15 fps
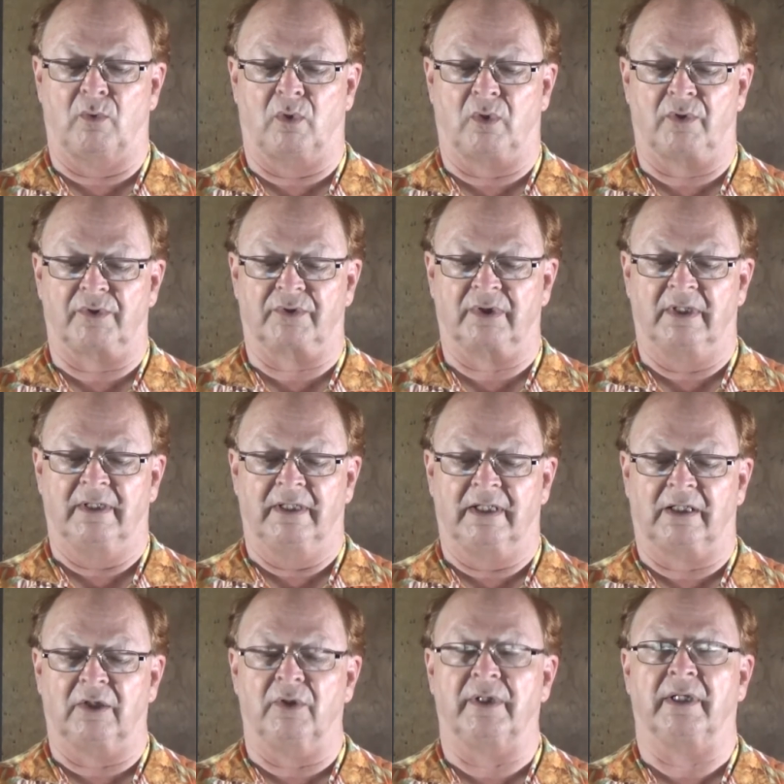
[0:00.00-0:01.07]
wars,
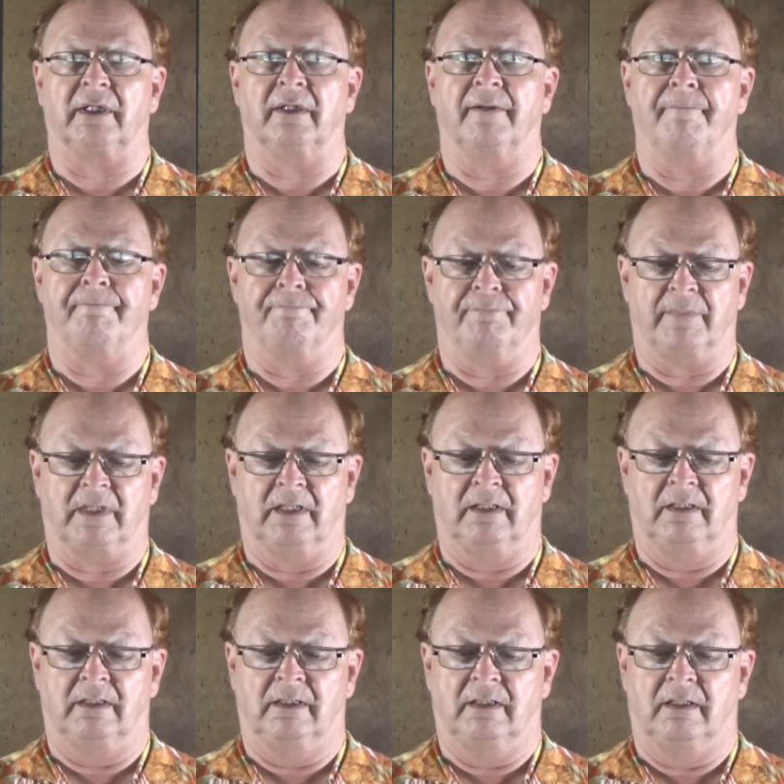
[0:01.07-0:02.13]
including
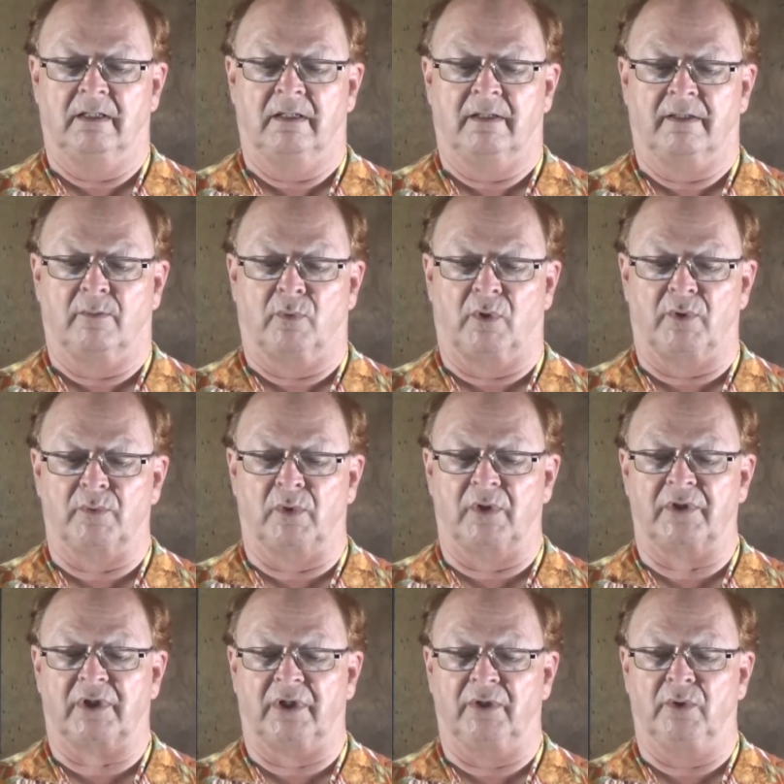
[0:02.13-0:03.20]
World
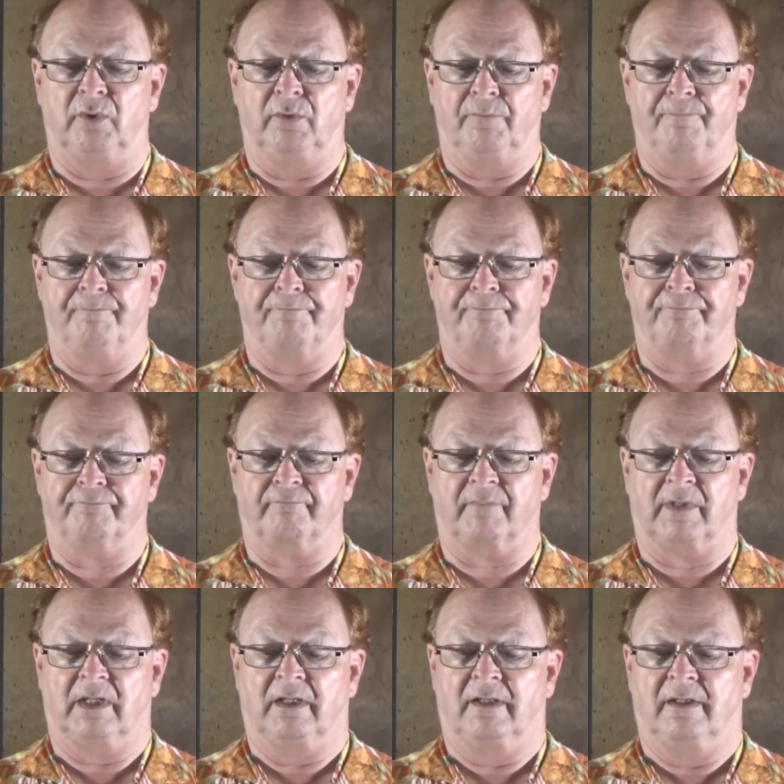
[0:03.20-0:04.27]
War II,
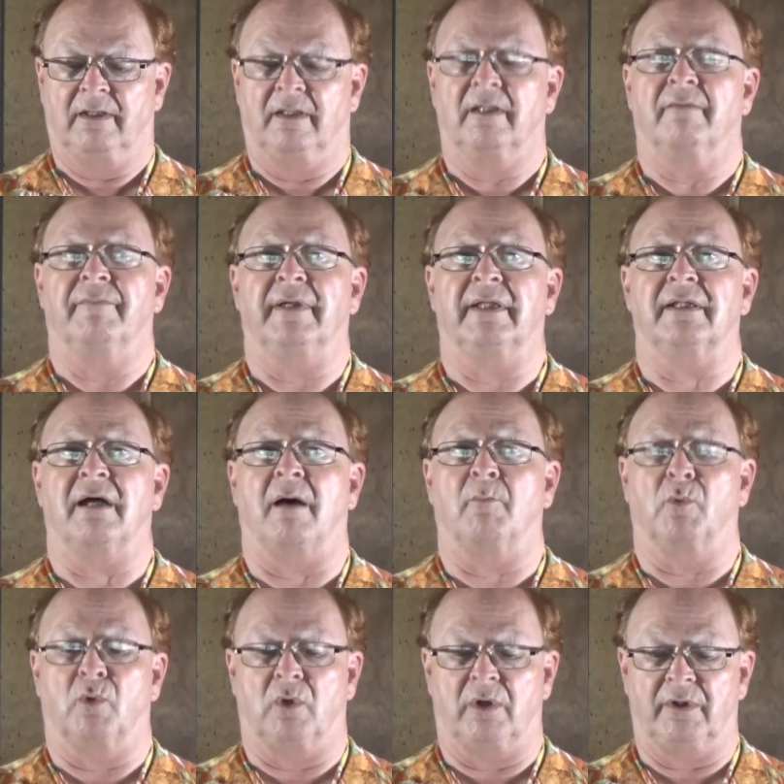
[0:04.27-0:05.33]

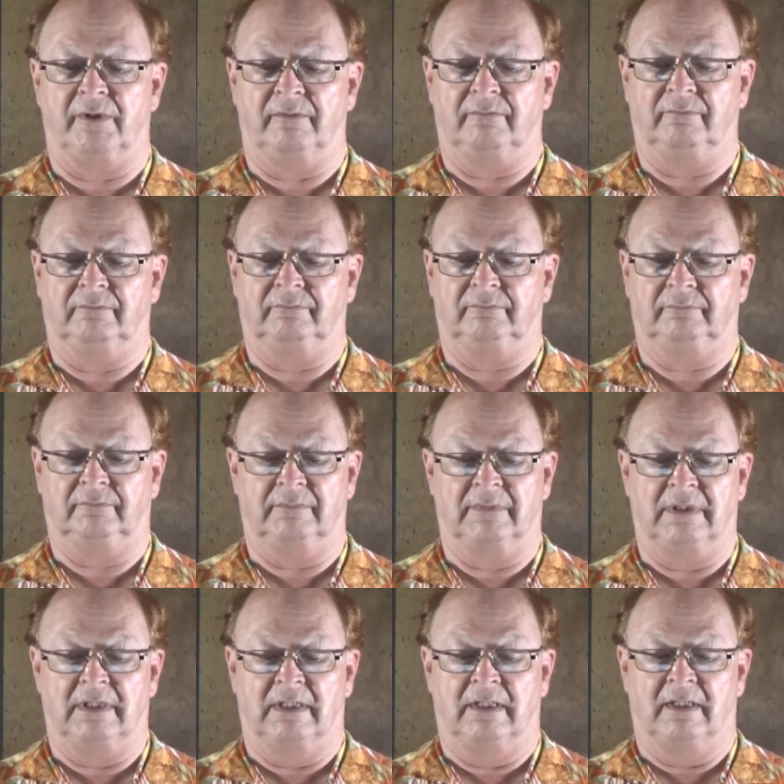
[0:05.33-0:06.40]
Vietnam War,
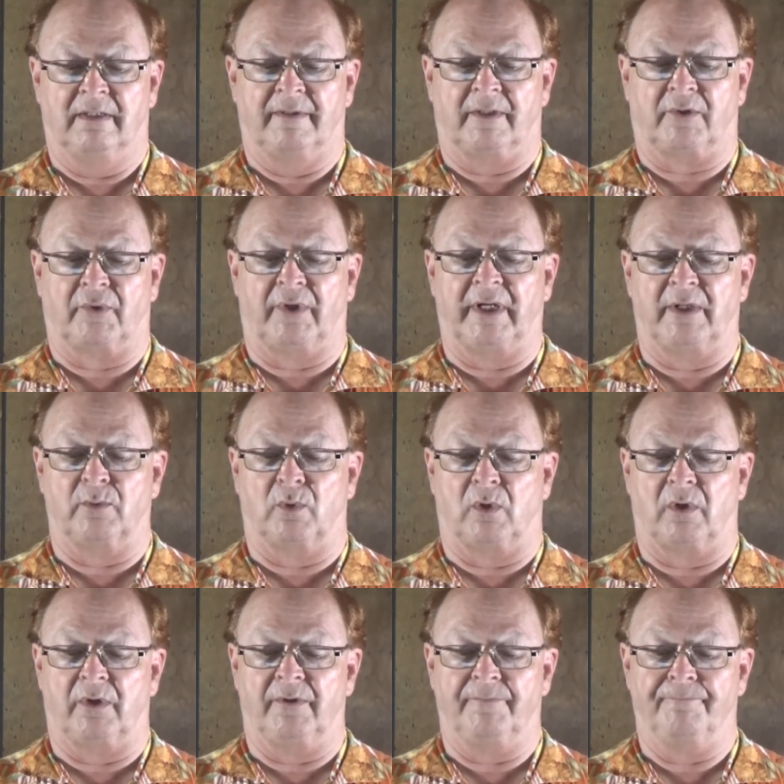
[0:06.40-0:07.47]
the Korean
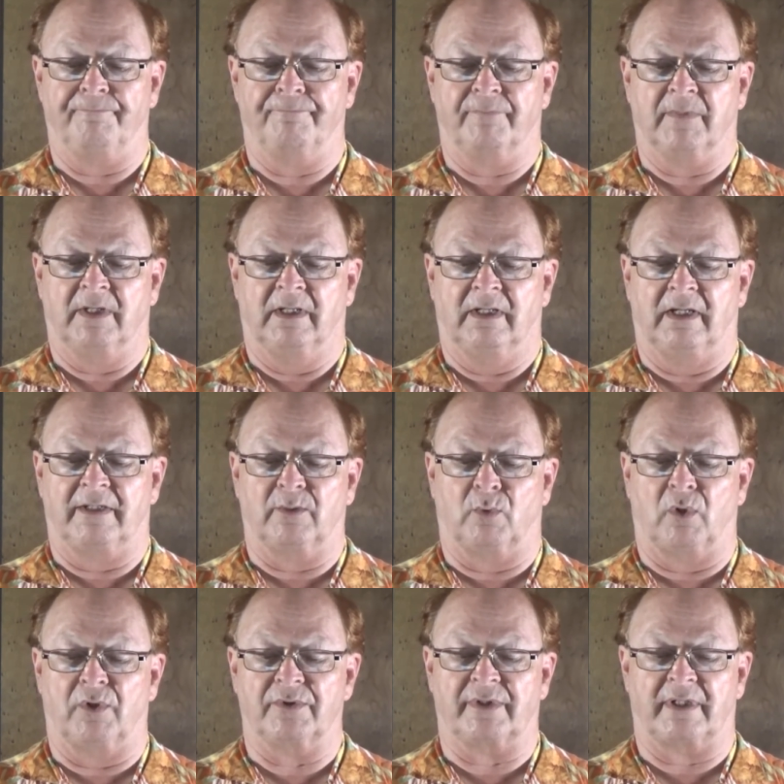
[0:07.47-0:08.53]
War, and the
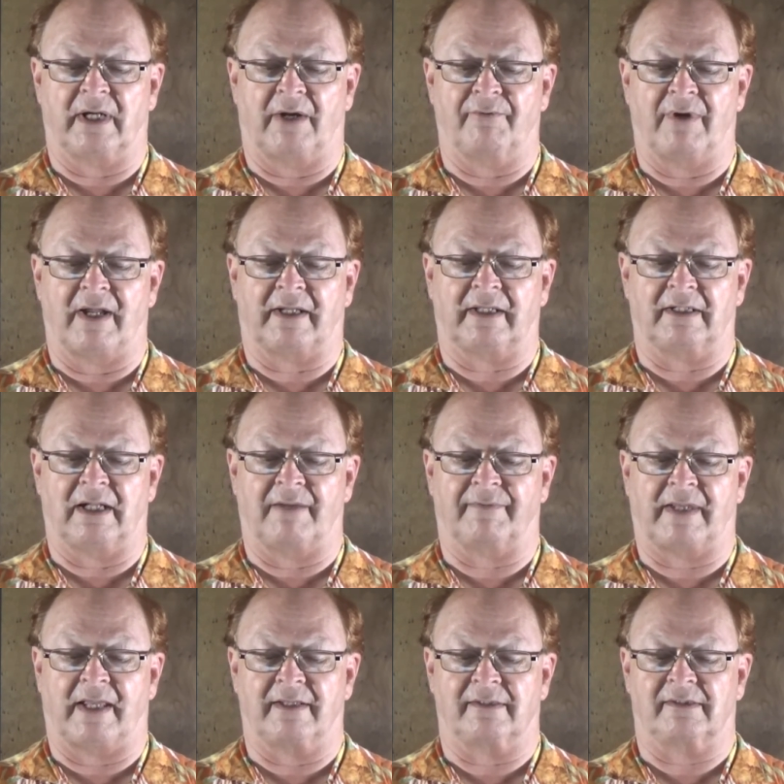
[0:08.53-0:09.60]
wars in Iraq and
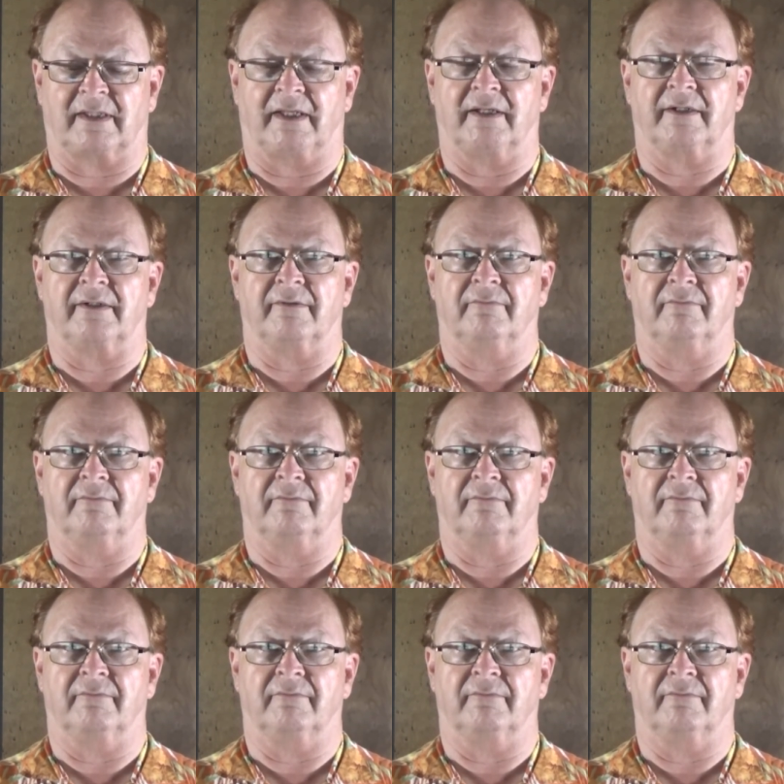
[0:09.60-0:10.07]
Afghanistan.